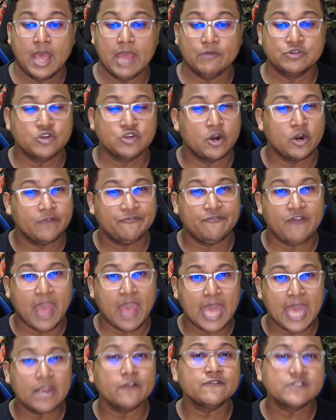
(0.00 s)
I was not a
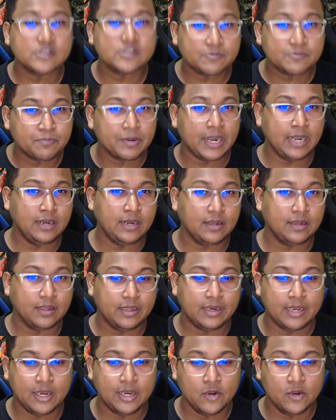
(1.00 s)
fan of sprint in
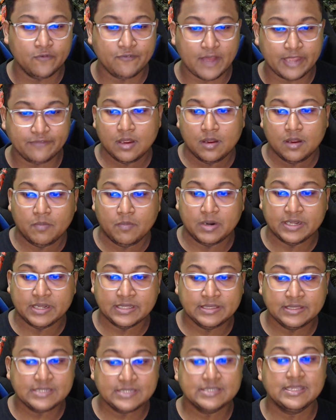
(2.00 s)
Halo 5, but in
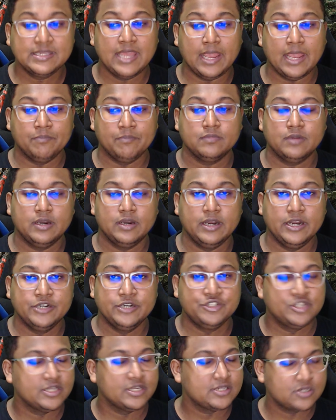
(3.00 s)
this game, it
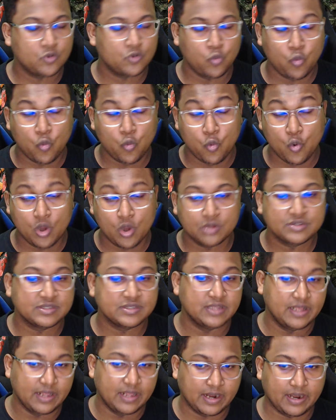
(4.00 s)
just works
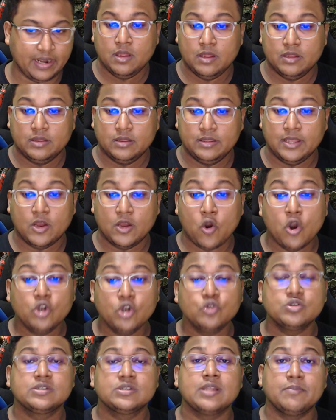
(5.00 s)
great. They're onto
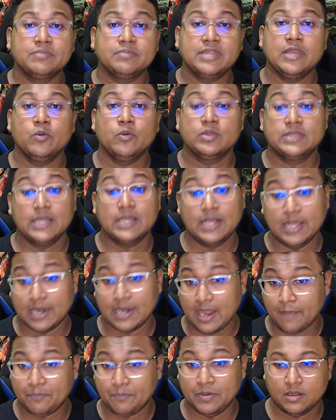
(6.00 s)
something with the
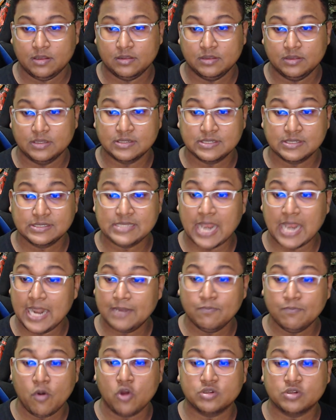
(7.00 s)
grapple. The
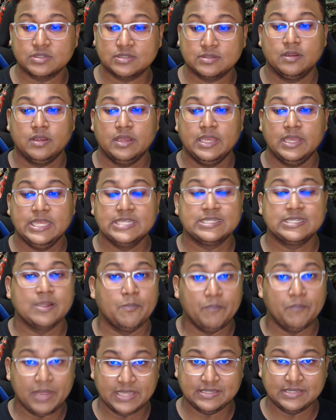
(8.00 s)
sandbox is
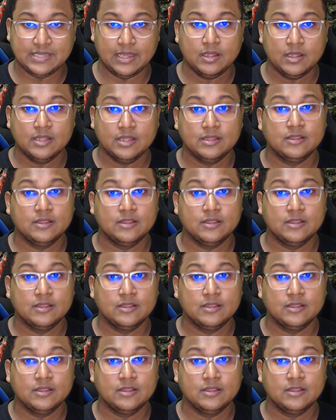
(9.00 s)
amazing.